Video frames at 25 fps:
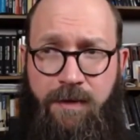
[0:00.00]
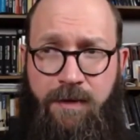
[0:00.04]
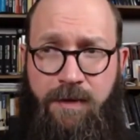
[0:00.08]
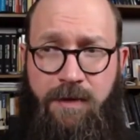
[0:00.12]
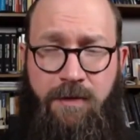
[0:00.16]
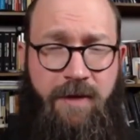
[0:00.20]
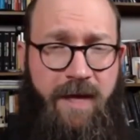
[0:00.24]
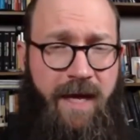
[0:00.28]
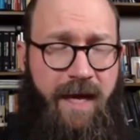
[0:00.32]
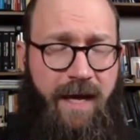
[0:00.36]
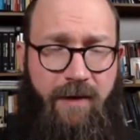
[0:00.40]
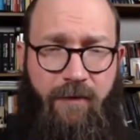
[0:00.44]

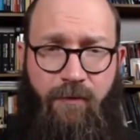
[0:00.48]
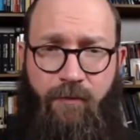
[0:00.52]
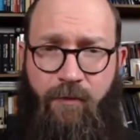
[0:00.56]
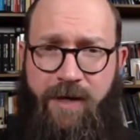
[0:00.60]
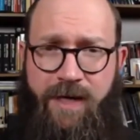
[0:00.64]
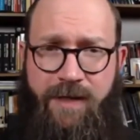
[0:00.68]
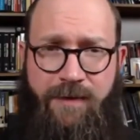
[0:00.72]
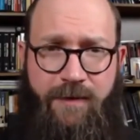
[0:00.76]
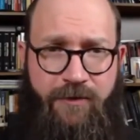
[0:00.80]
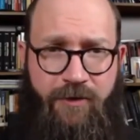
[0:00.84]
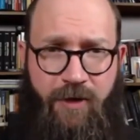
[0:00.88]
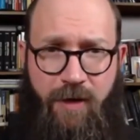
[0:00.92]
you can't
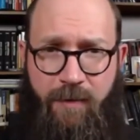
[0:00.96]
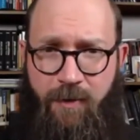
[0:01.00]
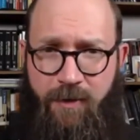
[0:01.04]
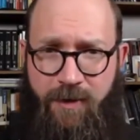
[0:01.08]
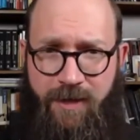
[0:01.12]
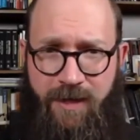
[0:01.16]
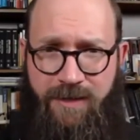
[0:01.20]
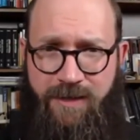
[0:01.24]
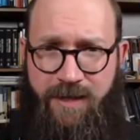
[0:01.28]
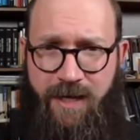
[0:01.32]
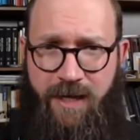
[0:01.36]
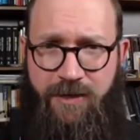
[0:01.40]
read the
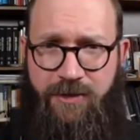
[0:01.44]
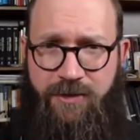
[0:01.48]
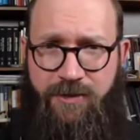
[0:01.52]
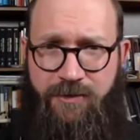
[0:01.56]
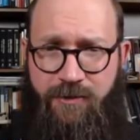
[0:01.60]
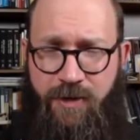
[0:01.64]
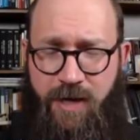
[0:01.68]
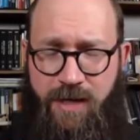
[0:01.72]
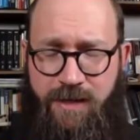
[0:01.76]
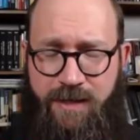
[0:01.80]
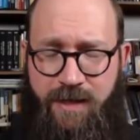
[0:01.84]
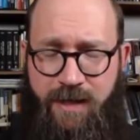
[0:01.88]
tripartite
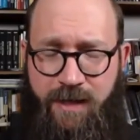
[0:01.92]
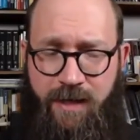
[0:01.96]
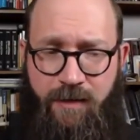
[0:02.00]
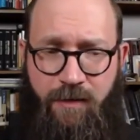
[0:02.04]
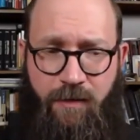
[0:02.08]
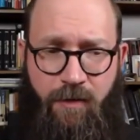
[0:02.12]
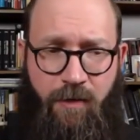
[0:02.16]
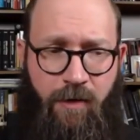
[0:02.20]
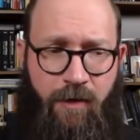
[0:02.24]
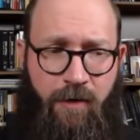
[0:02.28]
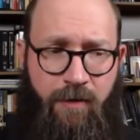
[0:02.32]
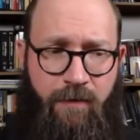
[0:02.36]

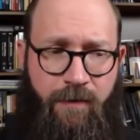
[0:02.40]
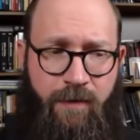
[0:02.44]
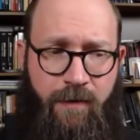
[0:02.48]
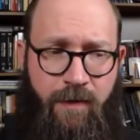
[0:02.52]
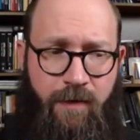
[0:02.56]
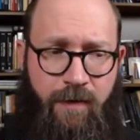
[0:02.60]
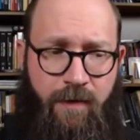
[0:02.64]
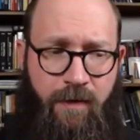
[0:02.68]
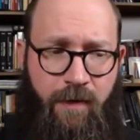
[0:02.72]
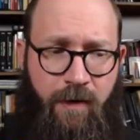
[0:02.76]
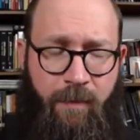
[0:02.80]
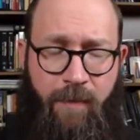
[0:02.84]
tractate or
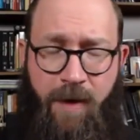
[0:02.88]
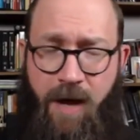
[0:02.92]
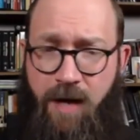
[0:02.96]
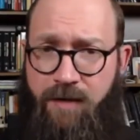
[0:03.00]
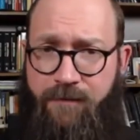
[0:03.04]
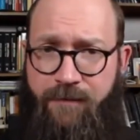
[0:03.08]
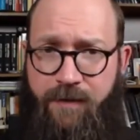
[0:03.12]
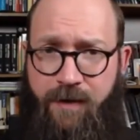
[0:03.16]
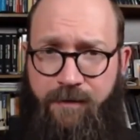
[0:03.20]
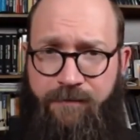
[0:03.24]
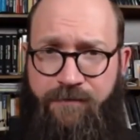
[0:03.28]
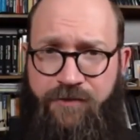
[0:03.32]
the
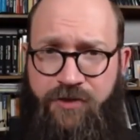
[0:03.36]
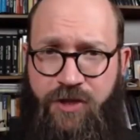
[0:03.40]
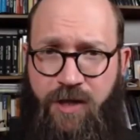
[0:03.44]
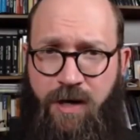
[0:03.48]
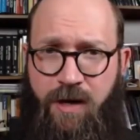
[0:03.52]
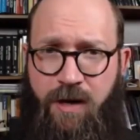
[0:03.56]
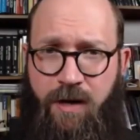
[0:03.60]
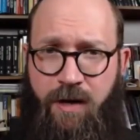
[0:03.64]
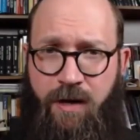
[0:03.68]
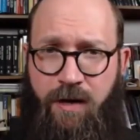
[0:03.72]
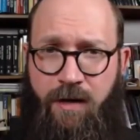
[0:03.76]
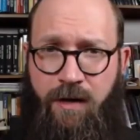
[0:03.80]
Apocryphon of
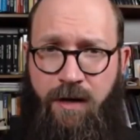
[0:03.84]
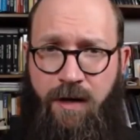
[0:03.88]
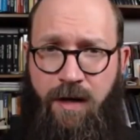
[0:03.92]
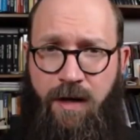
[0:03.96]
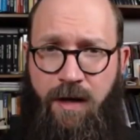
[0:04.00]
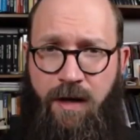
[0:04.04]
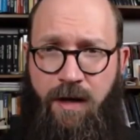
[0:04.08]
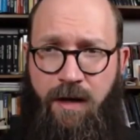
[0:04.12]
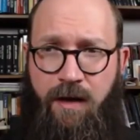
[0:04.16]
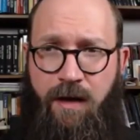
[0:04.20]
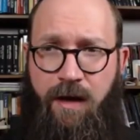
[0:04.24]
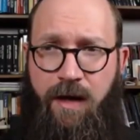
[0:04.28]
John
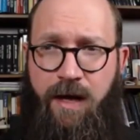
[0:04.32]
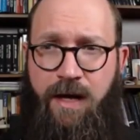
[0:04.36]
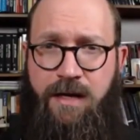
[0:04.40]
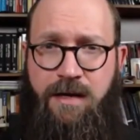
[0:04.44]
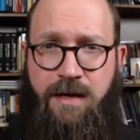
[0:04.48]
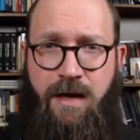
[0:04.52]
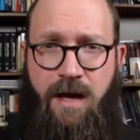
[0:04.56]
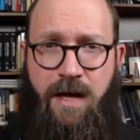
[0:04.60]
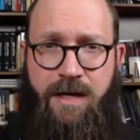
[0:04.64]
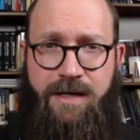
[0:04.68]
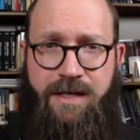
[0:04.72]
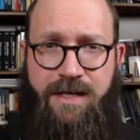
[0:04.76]

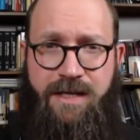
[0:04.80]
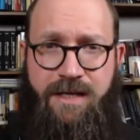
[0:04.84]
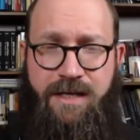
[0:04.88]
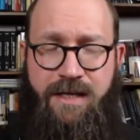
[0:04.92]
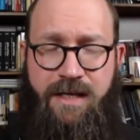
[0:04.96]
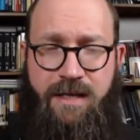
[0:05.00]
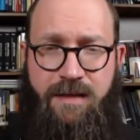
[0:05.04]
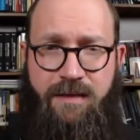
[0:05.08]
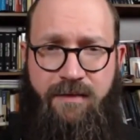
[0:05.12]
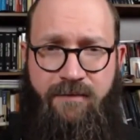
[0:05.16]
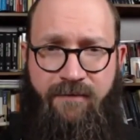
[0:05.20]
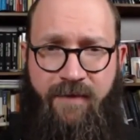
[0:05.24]
and not
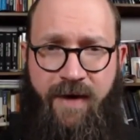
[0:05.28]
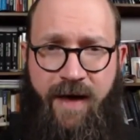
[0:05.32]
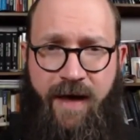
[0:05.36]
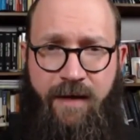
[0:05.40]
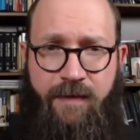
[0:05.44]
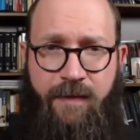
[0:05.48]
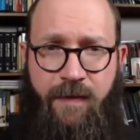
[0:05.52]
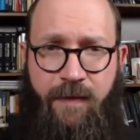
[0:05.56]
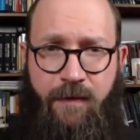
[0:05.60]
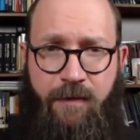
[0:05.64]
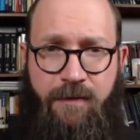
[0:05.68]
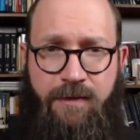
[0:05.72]
see the
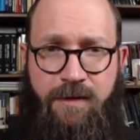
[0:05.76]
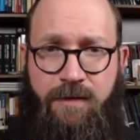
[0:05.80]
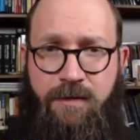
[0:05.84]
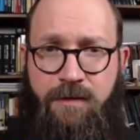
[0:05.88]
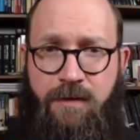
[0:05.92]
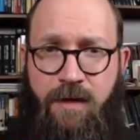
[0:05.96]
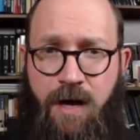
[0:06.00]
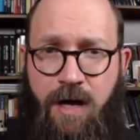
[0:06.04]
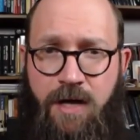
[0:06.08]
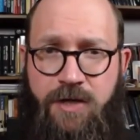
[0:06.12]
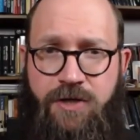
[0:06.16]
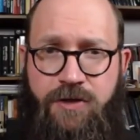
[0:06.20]
fact that there's a
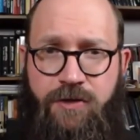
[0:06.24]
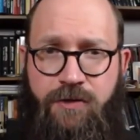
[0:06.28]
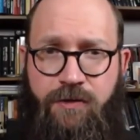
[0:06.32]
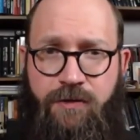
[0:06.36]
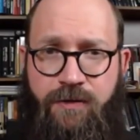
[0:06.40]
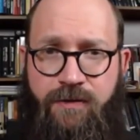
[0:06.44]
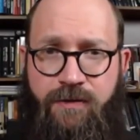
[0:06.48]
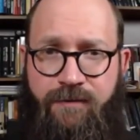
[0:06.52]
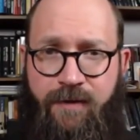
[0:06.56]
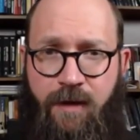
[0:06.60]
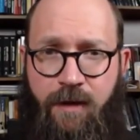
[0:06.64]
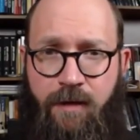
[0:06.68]

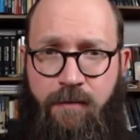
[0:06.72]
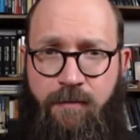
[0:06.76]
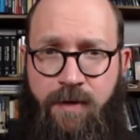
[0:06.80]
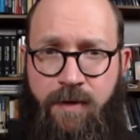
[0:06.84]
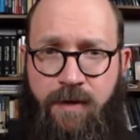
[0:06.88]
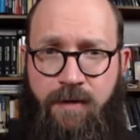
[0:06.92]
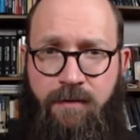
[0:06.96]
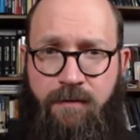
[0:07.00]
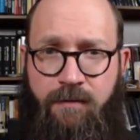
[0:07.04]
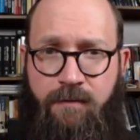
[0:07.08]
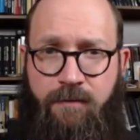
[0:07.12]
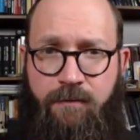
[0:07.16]
logical
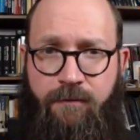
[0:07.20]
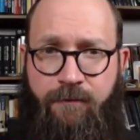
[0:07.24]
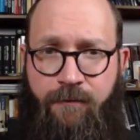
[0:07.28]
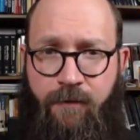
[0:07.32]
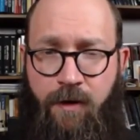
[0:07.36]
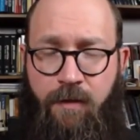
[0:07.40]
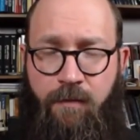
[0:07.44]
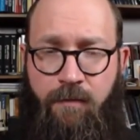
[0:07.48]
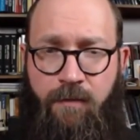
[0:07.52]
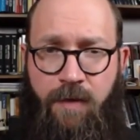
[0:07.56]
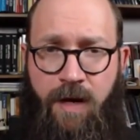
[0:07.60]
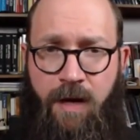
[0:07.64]
development
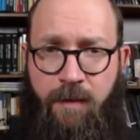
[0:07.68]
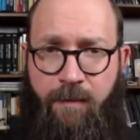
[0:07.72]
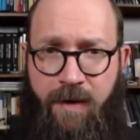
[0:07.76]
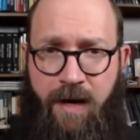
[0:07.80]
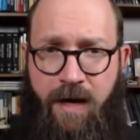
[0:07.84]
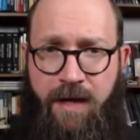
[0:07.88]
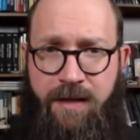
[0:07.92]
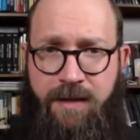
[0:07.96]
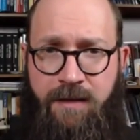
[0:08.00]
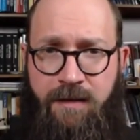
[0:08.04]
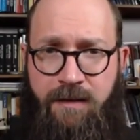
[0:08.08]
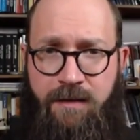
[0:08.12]
from
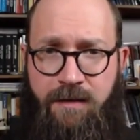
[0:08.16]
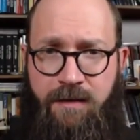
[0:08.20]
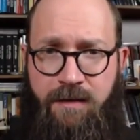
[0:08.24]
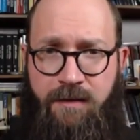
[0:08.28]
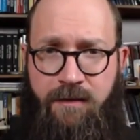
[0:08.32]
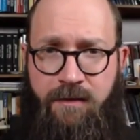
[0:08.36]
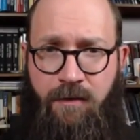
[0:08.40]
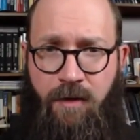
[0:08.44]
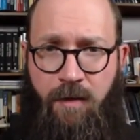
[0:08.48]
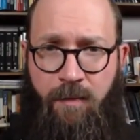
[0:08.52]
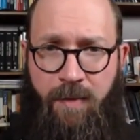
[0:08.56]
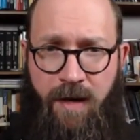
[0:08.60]
hypostasis
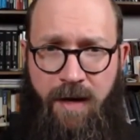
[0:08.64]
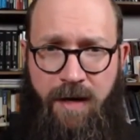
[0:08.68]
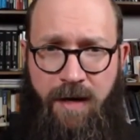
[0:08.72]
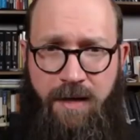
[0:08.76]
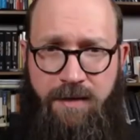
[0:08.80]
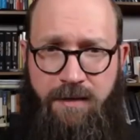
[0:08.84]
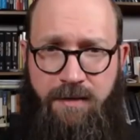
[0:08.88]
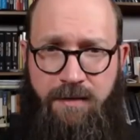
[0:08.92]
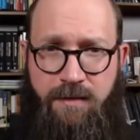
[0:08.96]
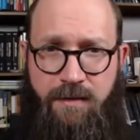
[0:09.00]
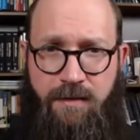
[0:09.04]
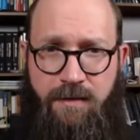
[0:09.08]
to
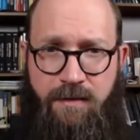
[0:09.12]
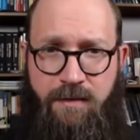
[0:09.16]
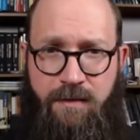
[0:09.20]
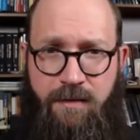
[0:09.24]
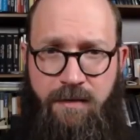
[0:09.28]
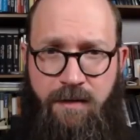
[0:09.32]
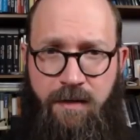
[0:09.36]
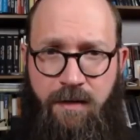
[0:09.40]
hypostasis.